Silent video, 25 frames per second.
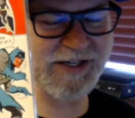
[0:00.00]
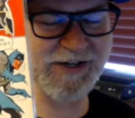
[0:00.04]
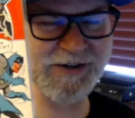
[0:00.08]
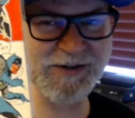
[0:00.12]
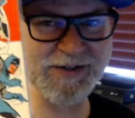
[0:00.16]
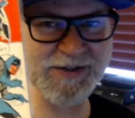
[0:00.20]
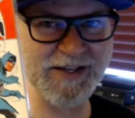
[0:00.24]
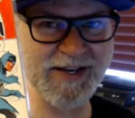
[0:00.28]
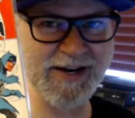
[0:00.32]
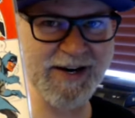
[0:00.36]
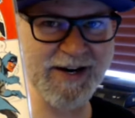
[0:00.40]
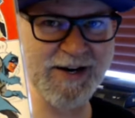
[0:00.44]

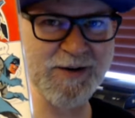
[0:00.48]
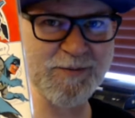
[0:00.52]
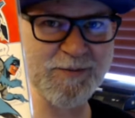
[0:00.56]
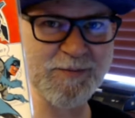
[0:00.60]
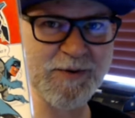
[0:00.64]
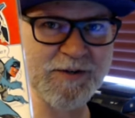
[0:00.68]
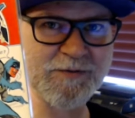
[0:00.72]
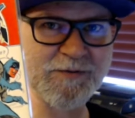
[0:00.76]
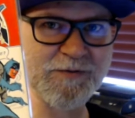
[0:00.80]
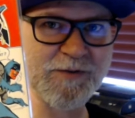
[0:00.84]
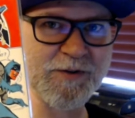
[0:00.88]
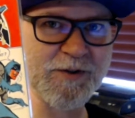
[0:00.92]
and there,
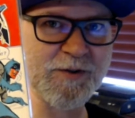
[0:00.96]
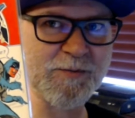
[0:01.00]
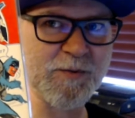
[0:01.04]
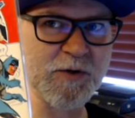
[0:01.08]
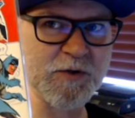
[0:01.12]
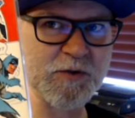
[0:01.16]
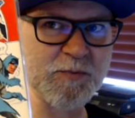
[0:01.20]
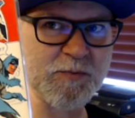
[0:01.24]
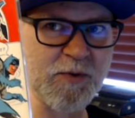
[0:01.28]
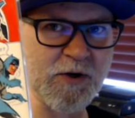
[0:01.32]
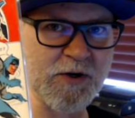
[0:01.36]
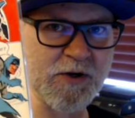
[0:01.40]
but for the
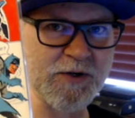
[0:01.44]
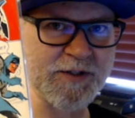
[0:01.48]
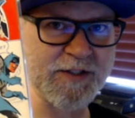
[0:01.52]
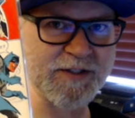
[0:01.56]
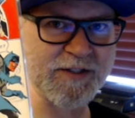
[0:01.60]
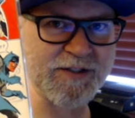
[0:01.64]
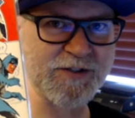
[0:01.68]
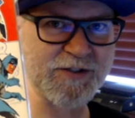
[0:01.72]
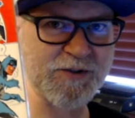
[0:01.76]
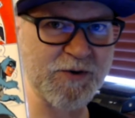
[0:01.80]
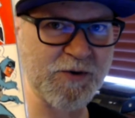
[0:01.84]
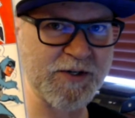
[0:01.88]
most part,
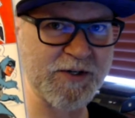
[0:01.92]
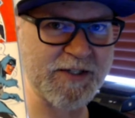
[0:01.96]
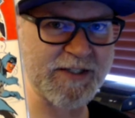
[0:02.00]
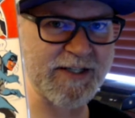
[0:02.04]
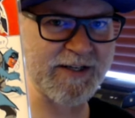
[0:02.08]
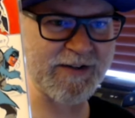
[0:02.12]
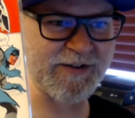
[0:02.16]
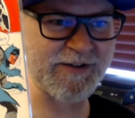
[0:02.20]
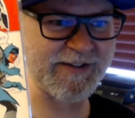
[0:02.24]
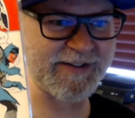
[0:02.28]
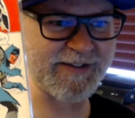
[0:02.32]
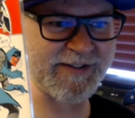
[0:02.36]
the
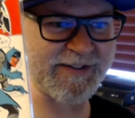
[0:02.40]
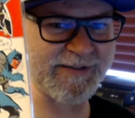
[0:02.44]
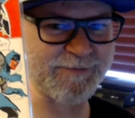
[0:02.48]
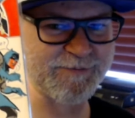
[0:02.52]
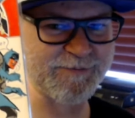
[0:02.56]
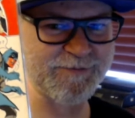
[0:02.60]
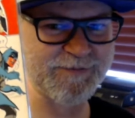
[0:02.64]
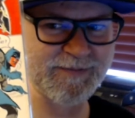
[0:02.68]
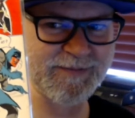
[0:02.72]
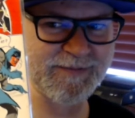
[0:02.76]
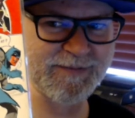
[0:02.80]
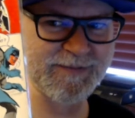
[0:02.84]
storytelling
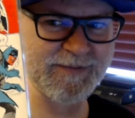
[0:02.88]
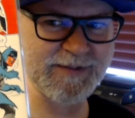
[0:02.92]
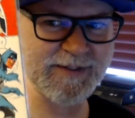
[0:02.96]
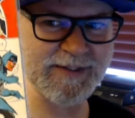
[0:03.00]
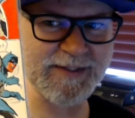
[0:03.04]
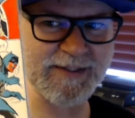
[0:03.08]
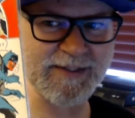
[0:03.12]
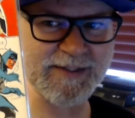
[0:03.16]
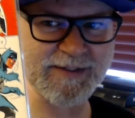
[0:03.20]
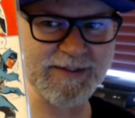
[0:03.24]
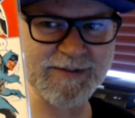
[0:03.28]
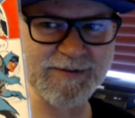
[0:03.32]

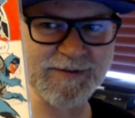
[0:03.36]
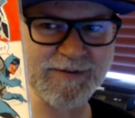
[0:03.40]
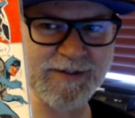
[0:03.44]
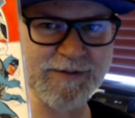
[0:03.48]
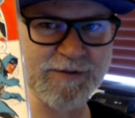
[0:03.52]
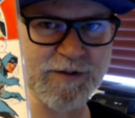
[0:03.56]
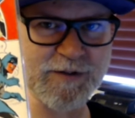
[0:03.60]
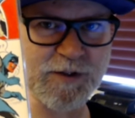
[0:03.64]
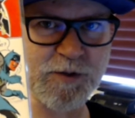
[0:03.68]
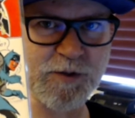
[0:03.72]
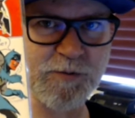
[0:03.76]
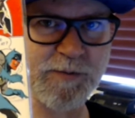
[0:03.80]

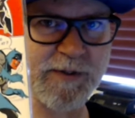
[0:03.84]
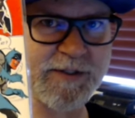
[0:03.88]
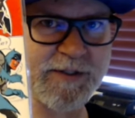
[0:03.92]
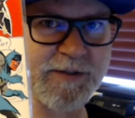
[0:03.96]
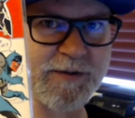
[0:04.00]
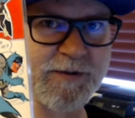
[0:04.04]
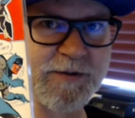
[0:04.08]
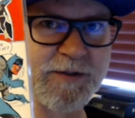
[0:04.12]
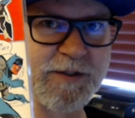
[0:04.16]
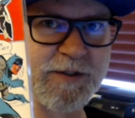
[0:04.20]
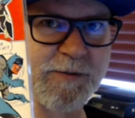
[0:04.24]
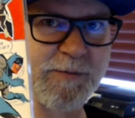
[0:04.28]
leaves a little bit
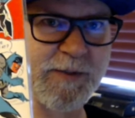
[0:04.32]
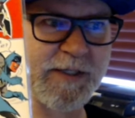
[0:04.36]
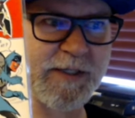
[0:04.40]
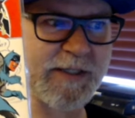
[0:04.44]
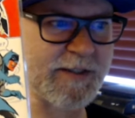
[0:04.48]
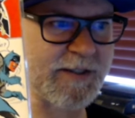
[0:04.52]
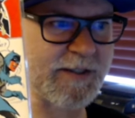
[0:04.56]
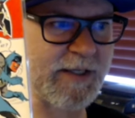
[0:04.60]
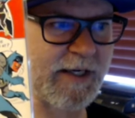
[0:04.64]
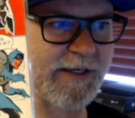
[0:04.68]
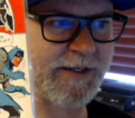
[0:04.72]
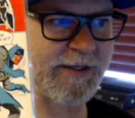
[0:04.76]
to be
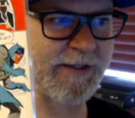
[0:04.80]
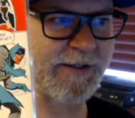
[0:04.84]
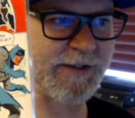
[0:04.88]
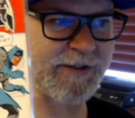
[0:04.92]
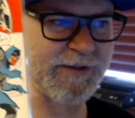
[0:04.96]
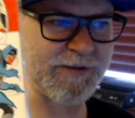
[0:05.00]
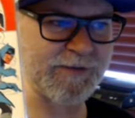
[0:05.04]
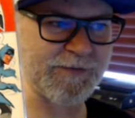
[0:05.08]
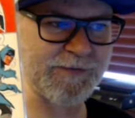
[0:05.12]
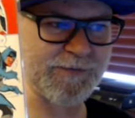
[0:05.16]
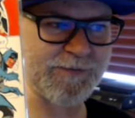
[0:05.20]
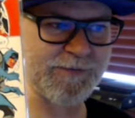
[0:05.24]
desired.
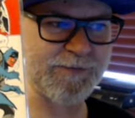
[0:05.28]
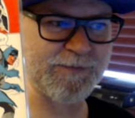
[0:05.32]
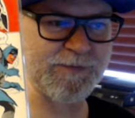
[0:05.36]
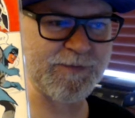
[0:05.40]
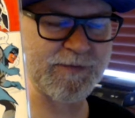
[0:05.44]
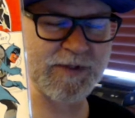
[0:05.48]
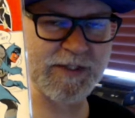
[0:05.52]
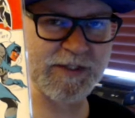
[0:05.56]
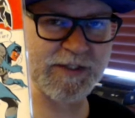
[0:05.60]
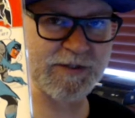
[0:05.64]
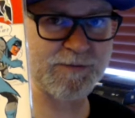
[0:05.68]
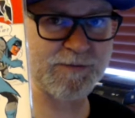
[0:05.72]
At
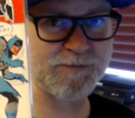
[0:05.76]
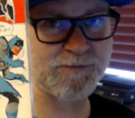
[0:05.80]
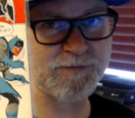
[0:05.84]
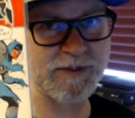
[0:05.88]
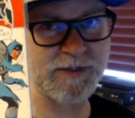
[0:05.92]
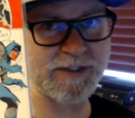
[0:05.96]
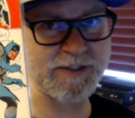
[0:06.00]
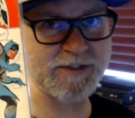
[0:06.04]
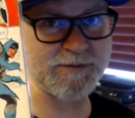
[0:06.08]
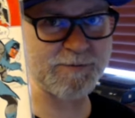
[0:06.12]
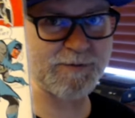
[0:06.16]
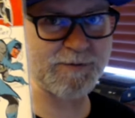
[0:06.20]

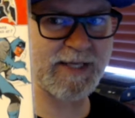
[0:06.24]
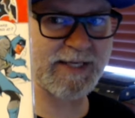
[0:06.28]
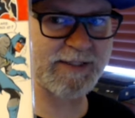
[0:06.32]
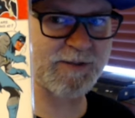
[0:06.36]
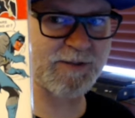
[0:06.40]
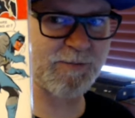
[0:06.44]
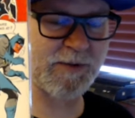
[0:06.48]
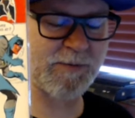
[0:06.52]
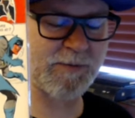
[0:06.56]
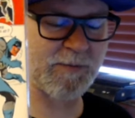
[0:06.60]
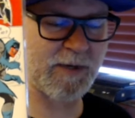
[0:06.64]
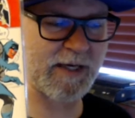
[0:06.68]
least that's been my